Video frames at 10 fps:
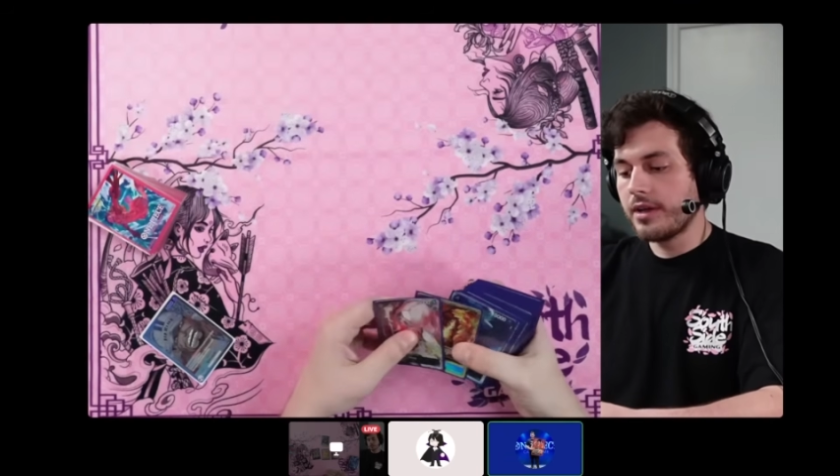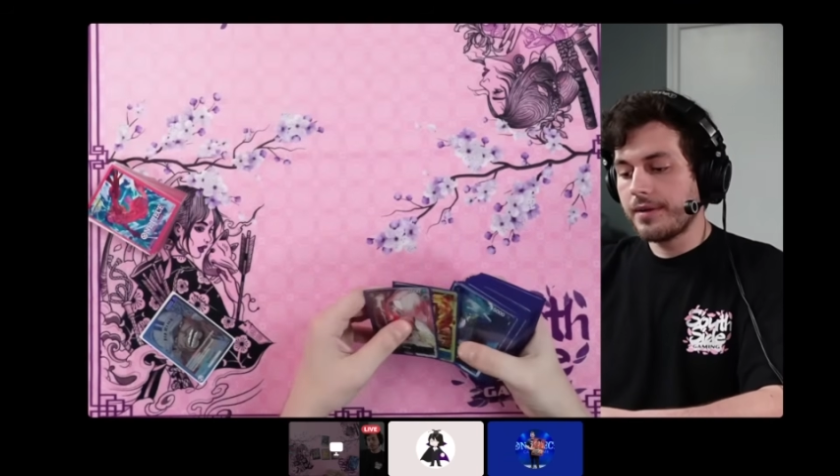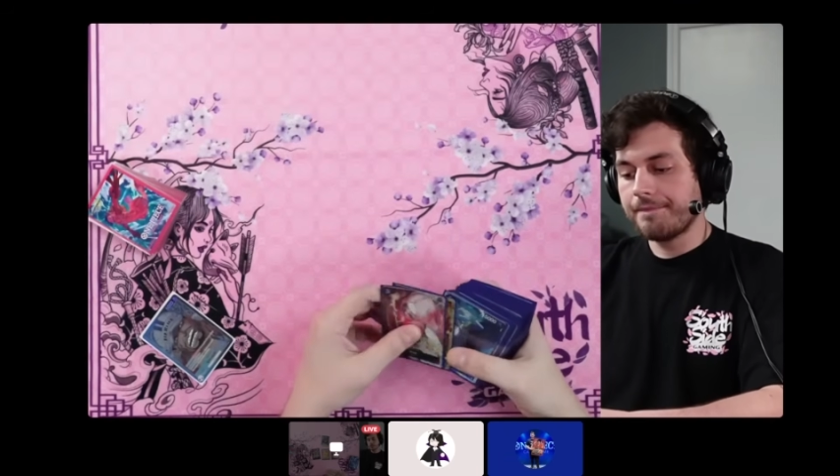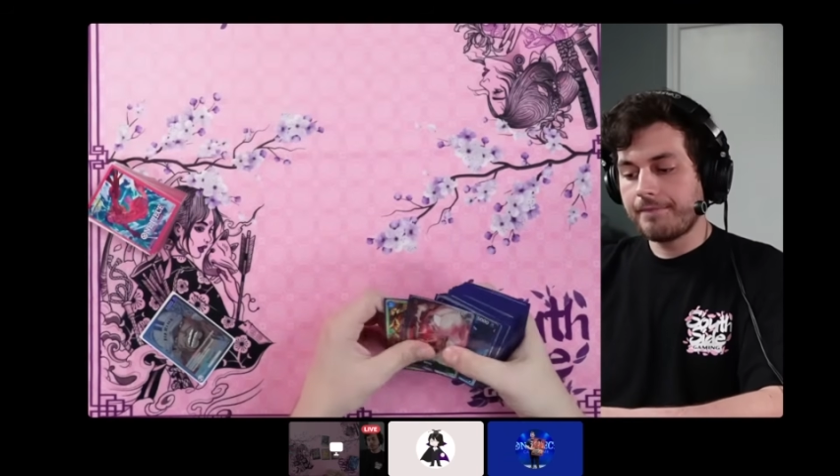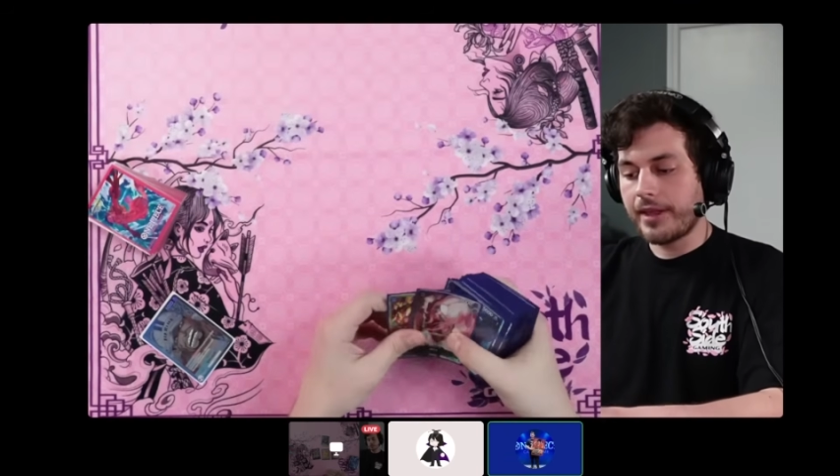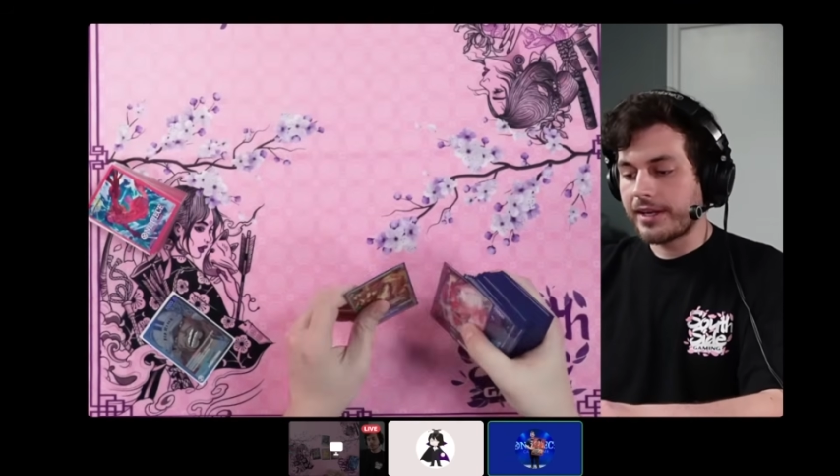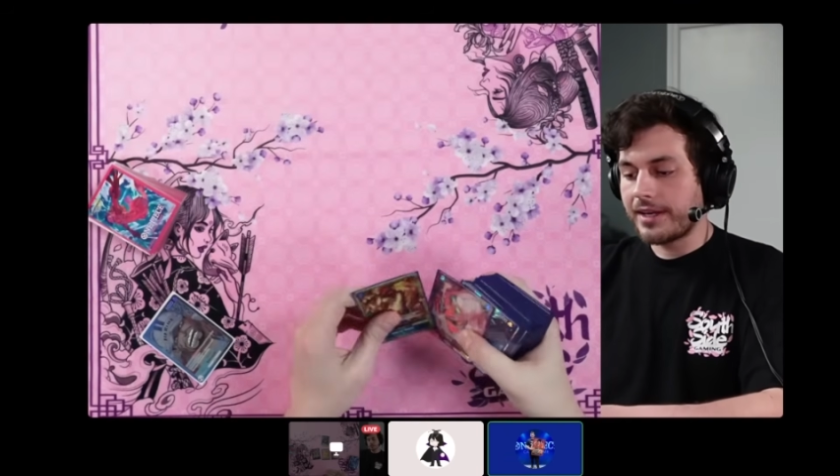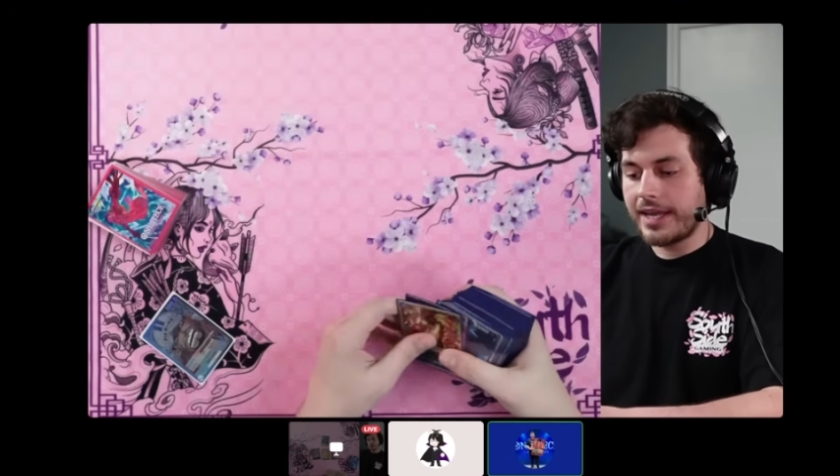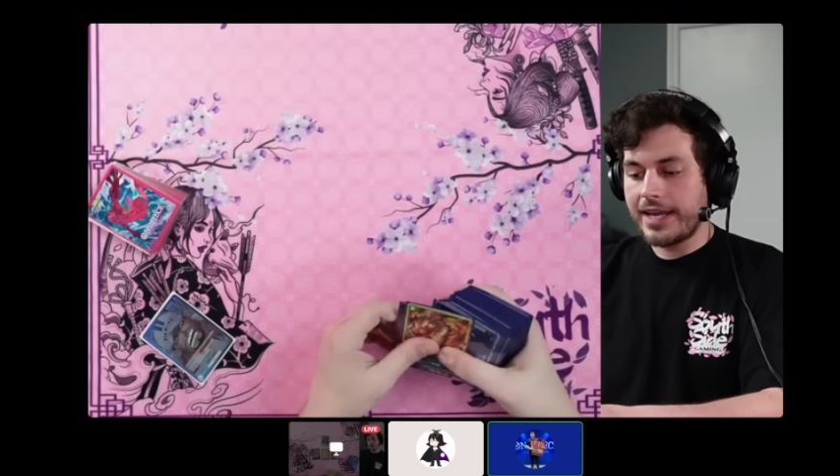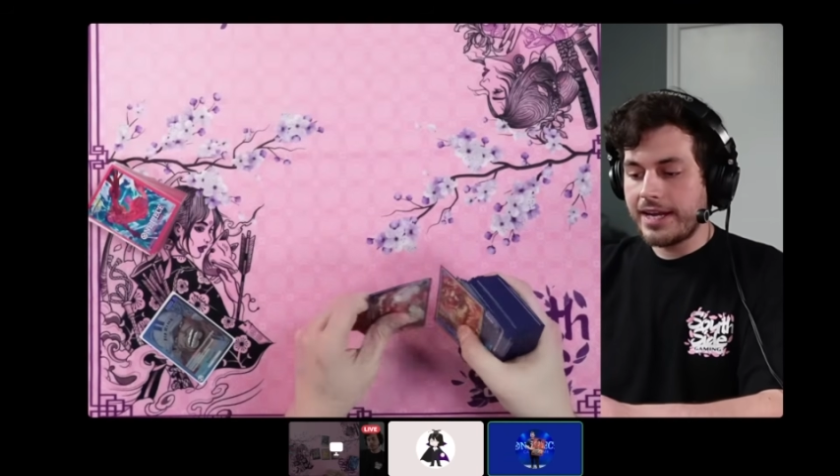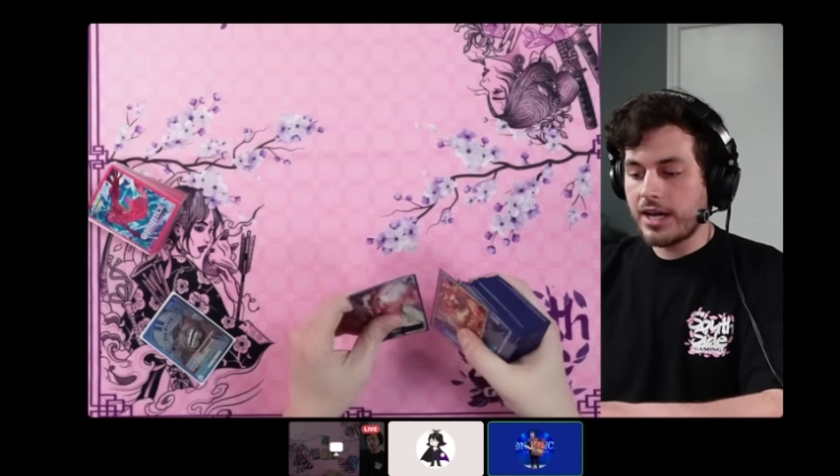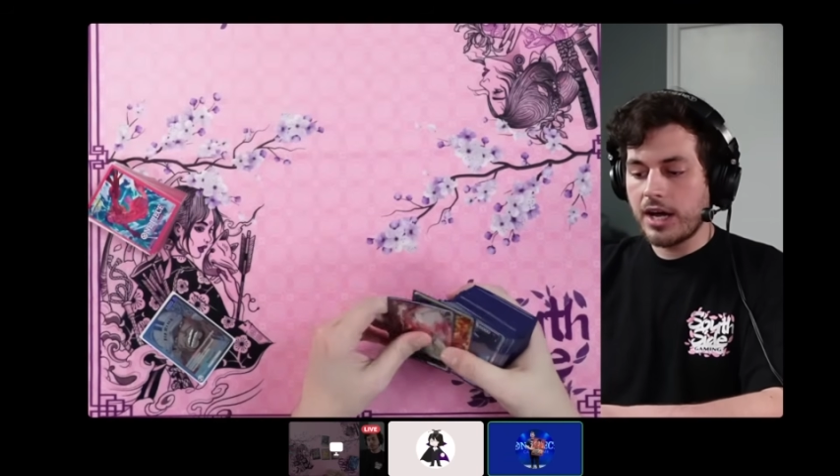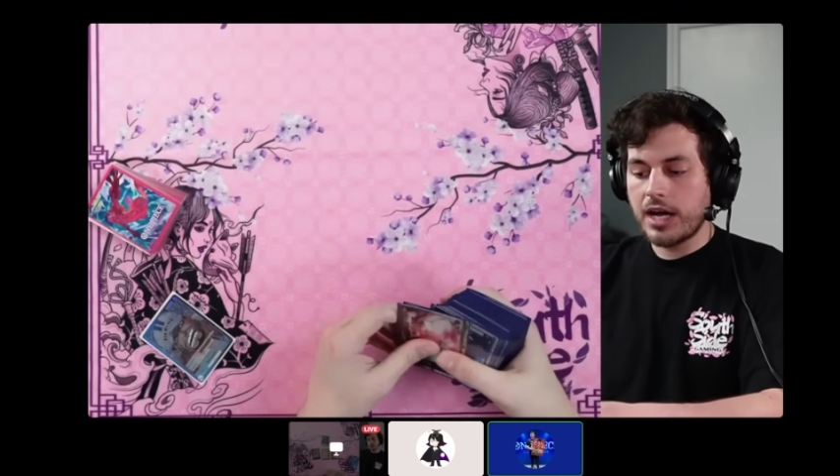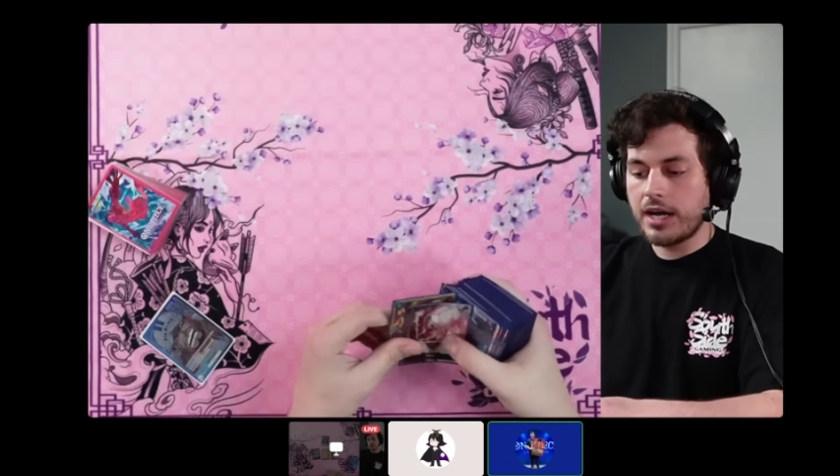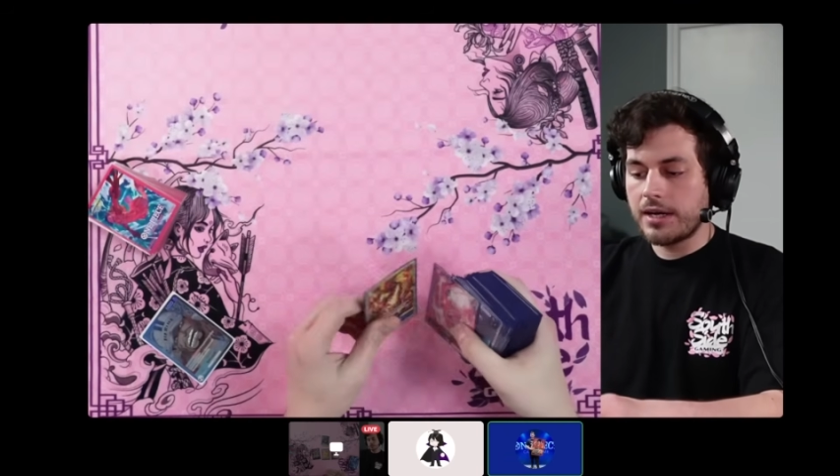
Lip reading: like Hina